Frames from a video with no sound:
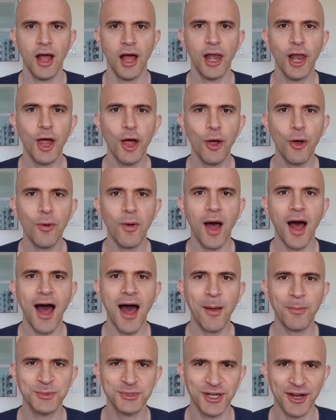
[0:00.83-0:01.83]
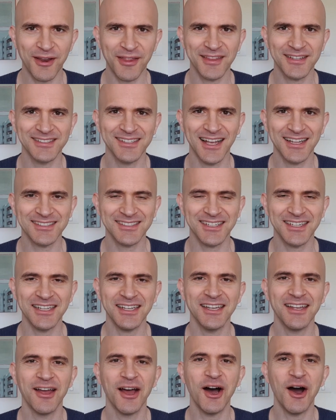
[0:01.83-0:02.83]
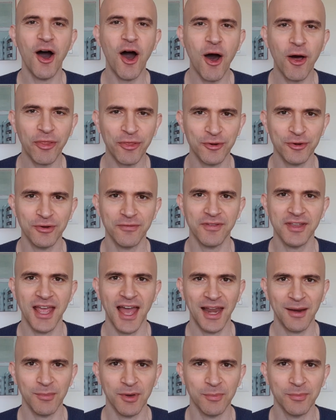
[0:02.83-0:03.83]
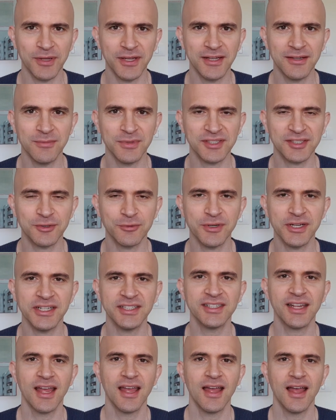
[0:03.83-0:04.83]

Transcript: Hello, I'm Jonathan Dunsky, author of the Adam Lapid Mysteries.